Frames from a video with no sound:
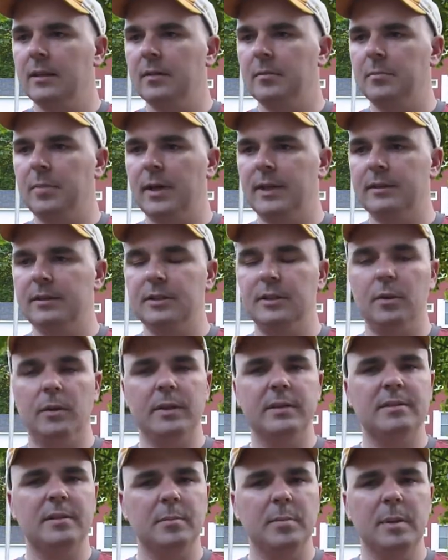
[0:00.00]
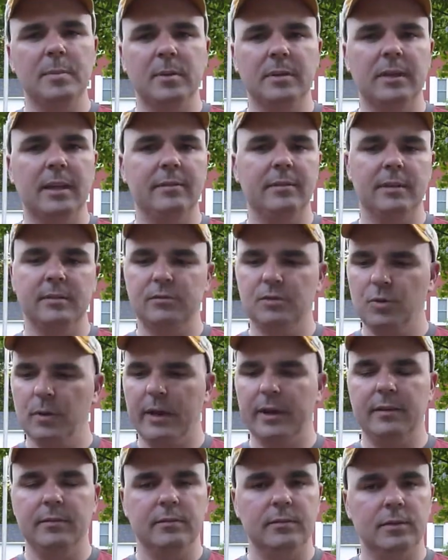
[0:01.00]
But you know what? Some people love it. Great.
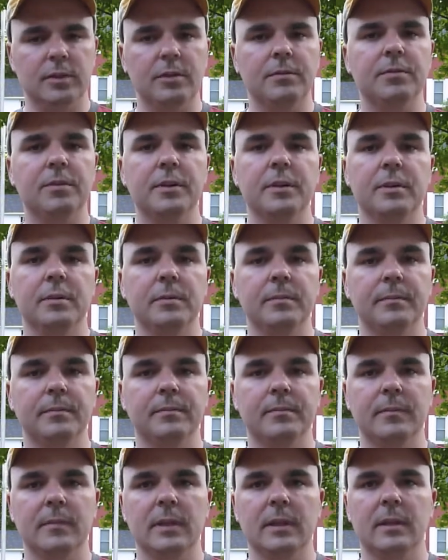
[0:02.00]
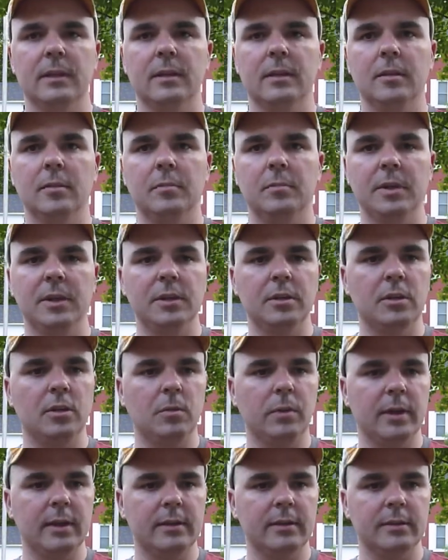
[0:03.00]
Good for you. But you know
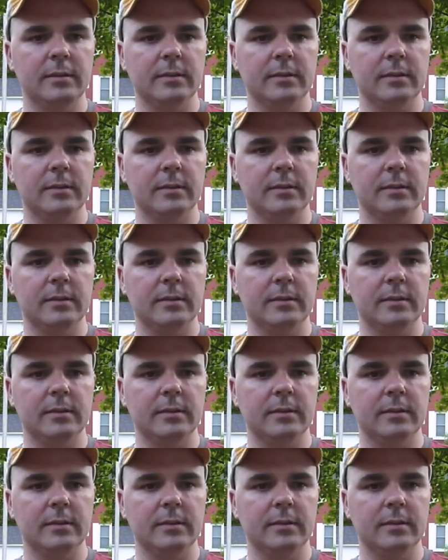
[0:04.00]
what?